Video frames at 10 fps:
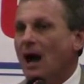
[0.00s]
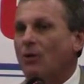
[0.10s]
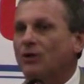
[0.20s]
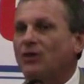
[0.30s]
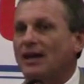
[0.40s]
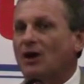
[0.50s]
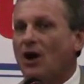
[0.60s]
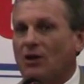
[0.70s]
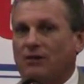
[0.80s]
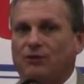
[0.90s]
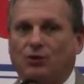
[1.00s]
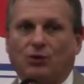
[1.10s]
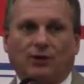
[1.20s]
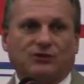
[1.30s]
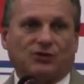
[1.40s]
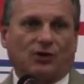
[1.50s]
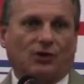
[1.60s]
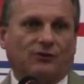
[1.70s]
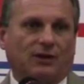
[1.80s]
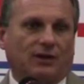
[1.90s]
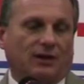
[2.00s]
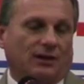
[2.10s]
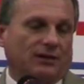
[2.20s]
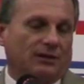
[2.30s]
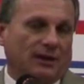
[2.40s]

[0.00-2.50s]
I want to thank all of you who have served in, in,